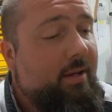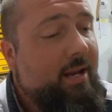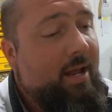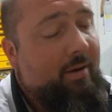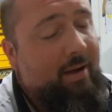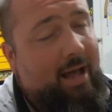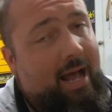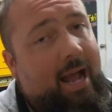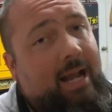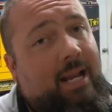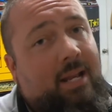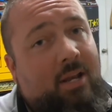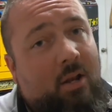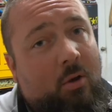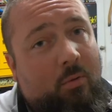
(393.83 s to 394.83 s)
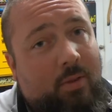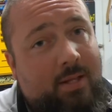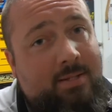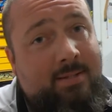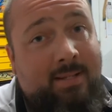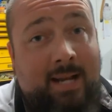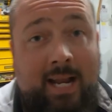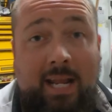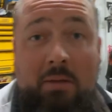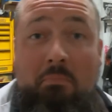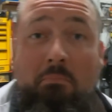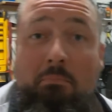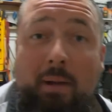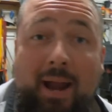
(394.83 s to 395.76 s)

Now, I didn't know this, and I can